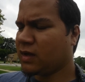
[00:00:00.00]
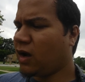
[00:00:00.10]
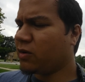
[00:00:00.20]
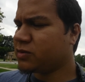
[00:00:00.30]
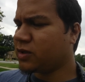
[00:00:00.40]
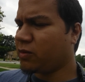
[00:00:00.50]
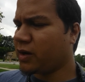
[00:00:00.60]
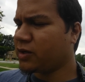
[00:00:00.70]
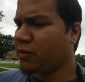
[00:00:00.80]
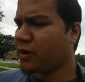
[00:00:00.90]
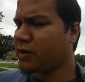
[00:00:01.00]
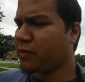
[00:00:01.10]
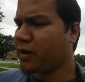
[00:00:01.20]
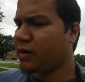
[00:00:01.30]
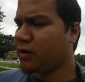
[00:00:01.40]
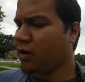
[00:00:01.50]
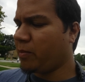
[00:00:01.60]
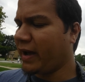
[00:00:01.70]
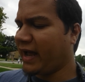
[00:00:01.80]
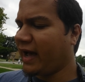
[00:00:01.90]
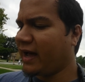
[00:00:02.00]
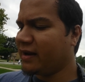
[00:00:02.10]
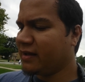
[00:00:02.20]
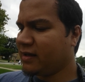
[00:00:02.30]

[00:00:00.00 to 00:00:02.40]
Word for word: Oh, don't run, don't run, don't run. Oh my God.